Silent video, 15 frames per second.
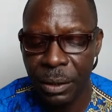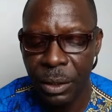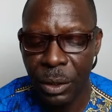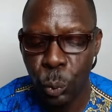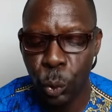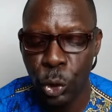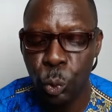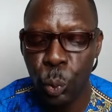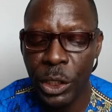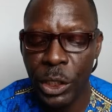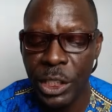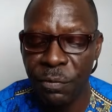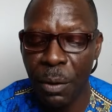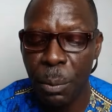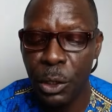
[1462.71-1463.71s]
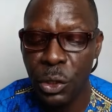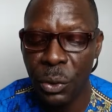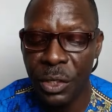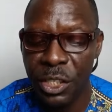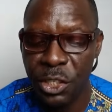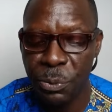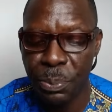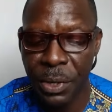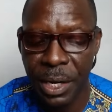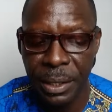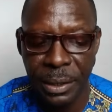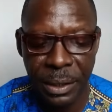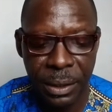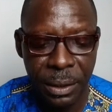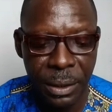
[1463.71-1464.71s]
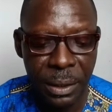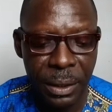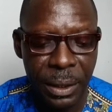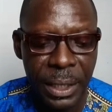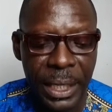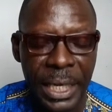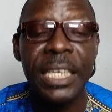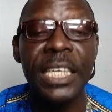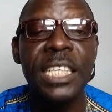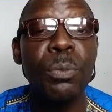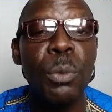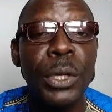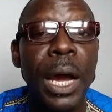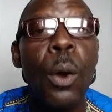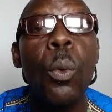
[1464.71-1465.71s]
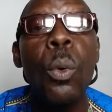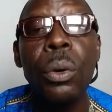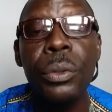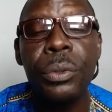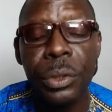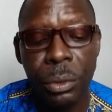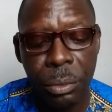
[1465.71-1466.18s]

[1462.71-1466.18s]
with which information is spread in this modern world,